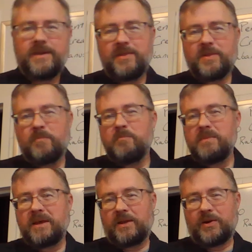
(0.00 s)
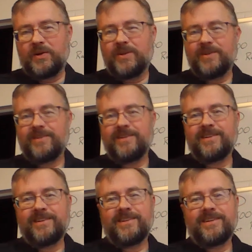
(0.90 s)
in the middle
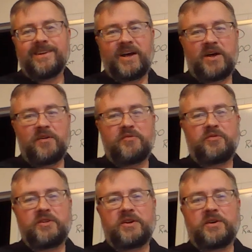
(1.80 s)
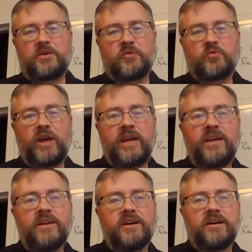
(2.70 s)
of the
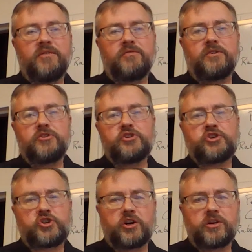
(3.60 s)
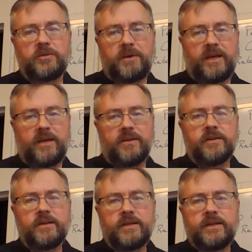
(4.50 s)
reign of
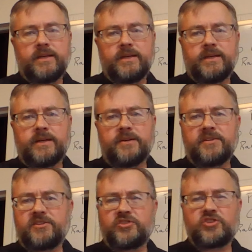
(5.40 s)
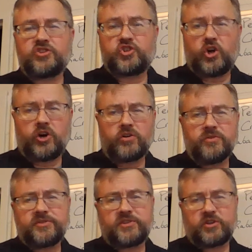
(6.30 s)
Charlemagne. This is
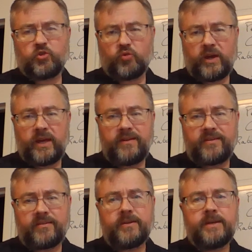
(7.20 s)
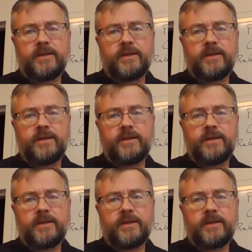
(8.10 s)
Charles the Great,